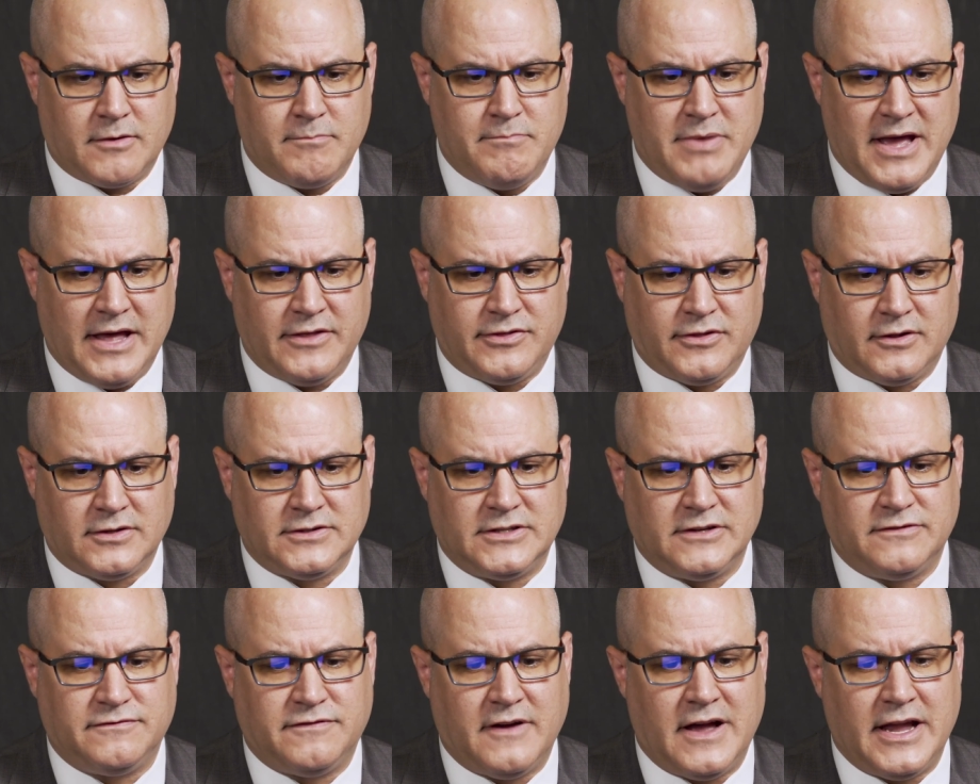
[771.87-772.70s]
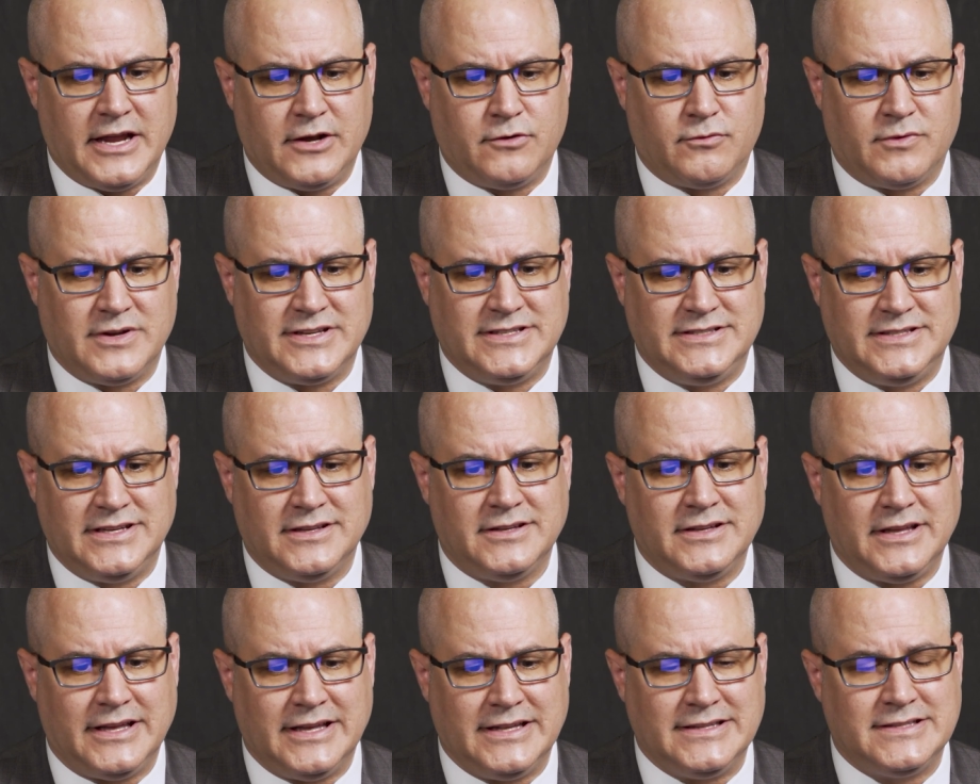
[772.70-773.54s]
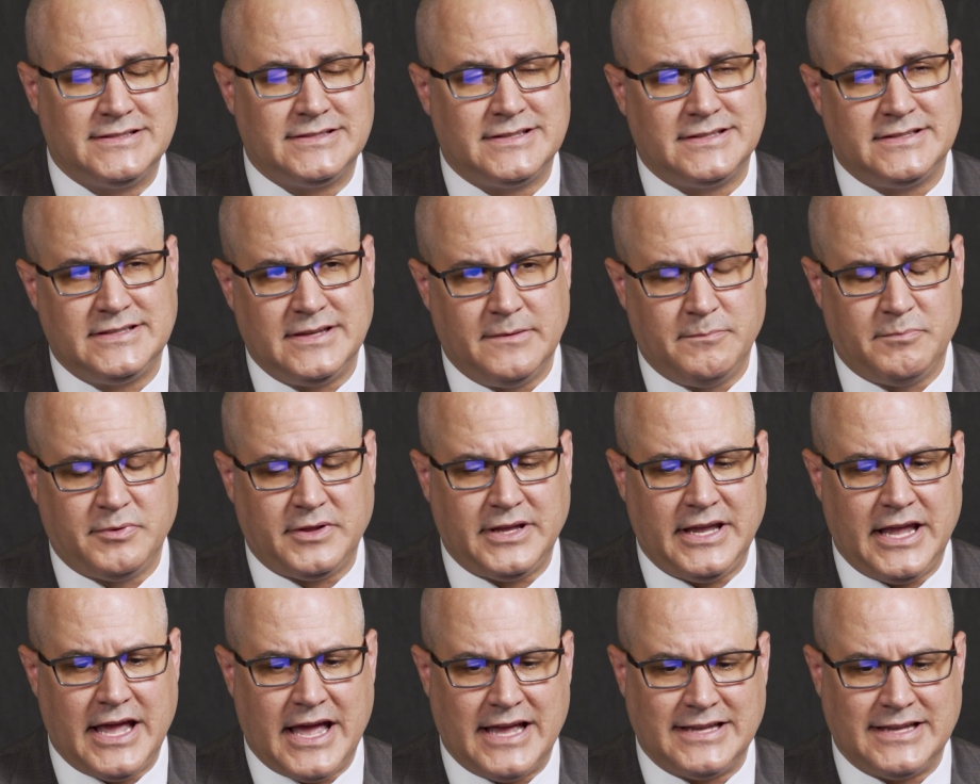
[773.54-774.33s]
Bethel defined resilience simply